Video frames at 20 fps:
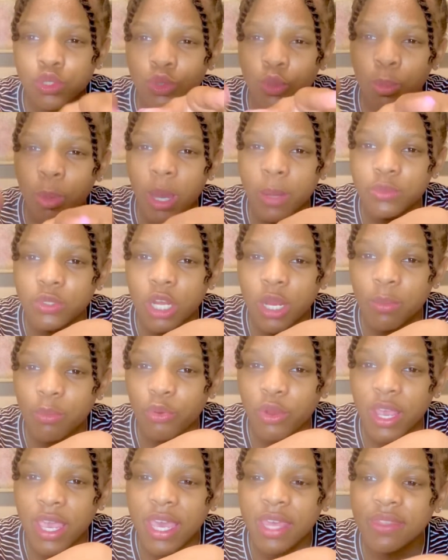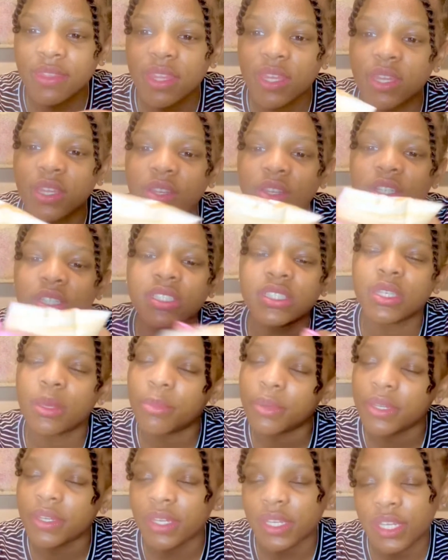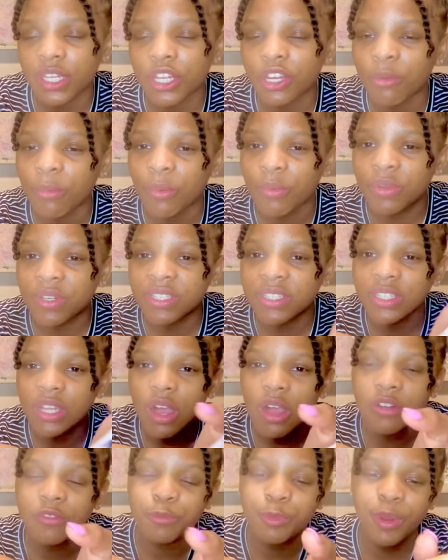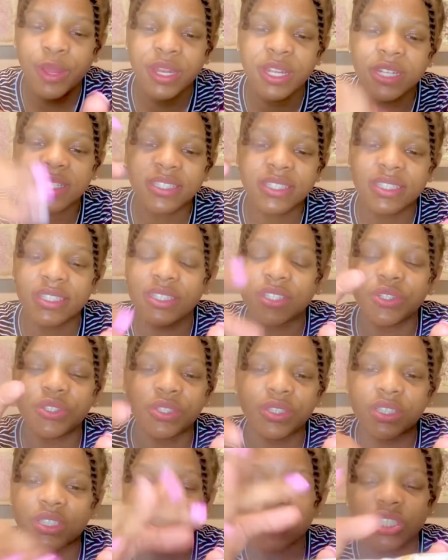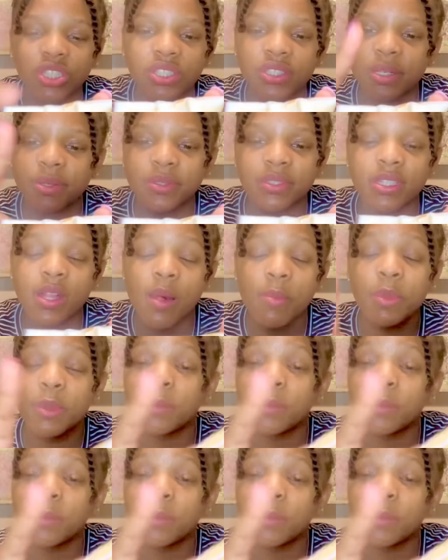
Pop-Tart brand, then it looks a bit neater. But when it's off brand, it's literally just so sloppy.